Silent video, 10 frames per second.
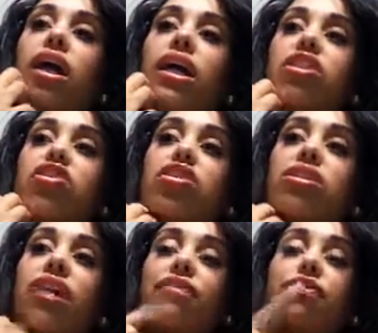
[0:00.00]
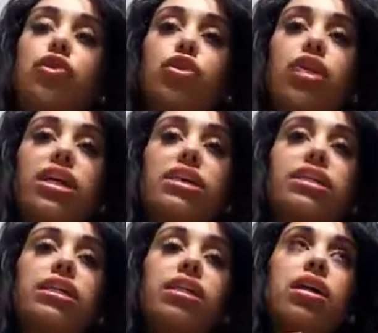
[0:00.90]
it's just, I feel
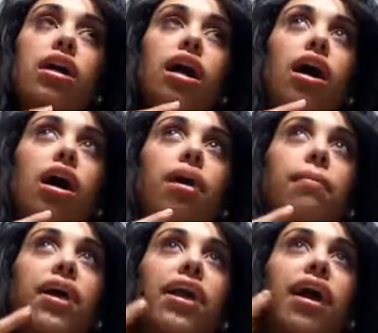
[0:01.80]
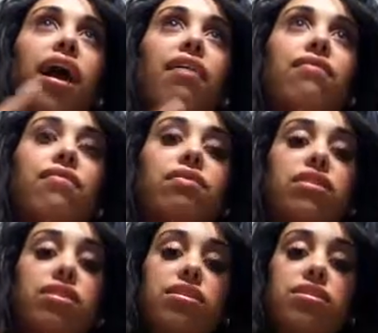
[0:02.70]
stressed, and I have
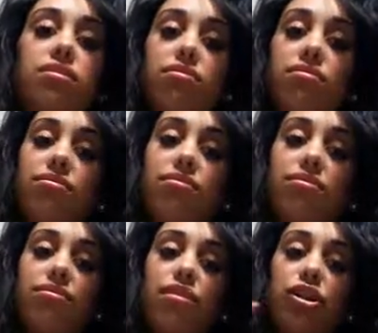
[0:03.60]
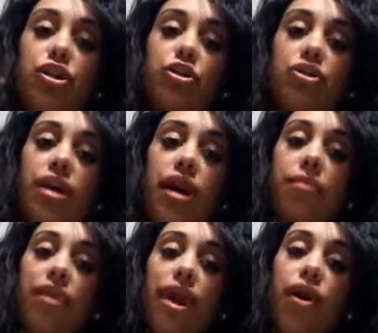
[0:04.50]
this girl
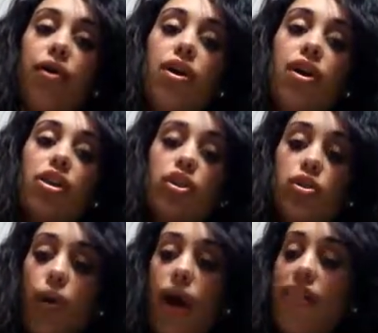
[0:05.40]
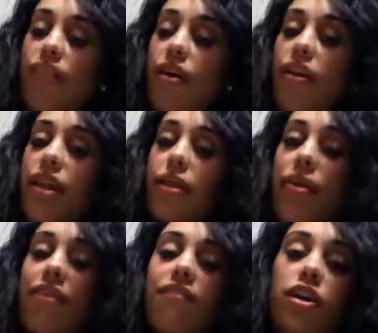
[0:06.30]
time now, so I felt like
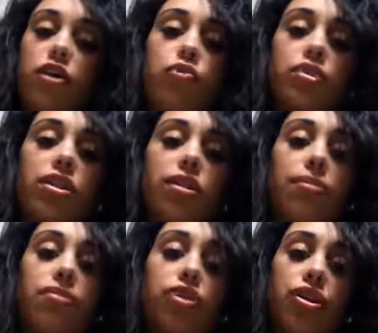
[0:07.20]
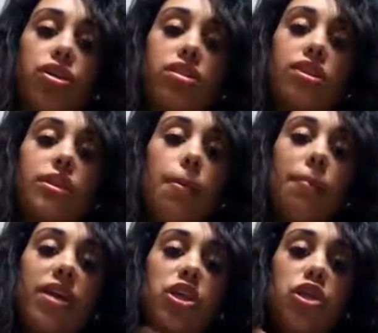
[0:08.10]
my face was gonna turn into the
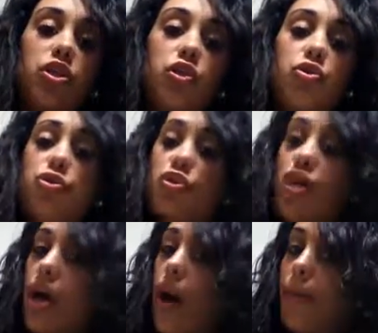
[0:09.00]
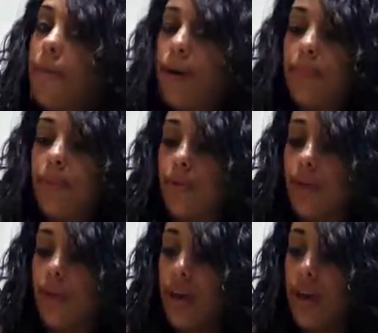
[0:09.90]
big huge pimple.